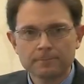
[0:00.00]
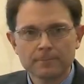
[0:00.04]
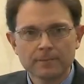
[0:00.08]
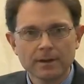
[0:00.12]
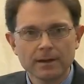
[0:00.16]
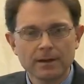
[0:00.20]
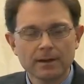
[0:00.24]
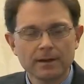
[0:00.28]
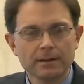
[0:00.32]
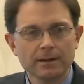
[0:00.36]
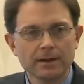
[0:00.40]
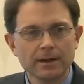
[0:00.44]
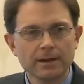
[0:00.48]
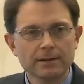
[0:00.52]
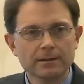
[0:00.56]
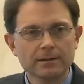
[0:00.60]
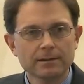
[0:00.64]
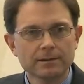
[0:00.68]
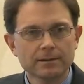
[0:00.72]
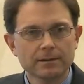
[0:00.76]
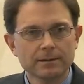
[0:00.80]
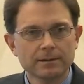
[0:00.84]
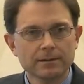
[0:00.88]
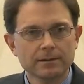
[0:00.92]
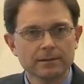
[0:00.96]
And
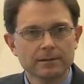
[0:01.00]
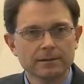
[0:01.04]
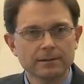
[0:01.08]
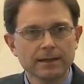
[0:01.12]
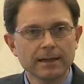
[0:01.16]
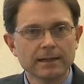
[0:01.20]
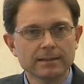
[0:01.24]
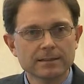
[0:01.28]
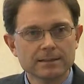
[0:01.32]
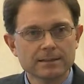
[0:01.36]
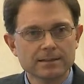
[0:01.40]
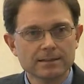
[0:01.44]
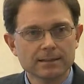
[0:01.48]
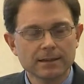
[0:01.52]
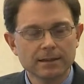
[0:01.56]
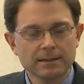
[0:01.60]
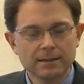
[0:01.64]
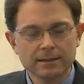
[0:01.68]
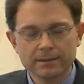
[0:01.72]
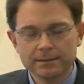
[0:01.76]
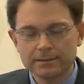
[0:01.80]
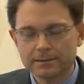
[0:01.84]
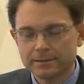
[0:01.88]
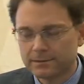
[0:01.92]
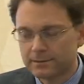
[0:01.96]
that
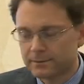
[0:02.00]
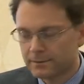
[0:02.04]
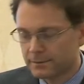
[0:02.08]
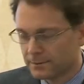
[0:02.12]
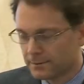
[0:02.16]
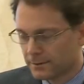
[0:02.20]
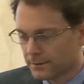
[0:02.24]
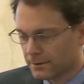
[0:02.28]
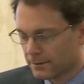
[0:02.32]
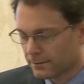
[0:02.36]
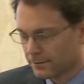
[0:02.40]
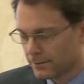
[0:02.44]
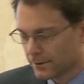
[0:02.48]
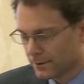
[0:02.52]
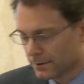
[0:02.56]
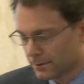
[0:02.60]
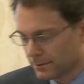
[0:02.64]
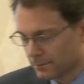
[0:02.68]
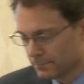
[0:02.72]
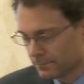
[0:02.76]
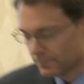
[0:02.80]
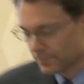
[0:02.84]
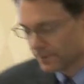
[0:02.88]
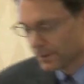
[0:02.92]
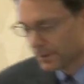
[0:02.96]
size of
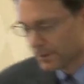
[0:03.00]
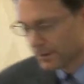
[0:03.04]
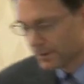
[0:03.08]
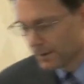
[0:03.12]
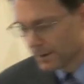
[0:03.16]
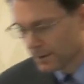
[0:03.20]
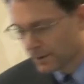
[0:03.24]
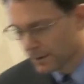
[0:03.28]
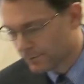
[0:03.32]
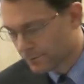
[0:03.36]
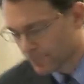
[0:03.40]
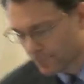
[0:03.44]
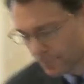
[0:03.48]
a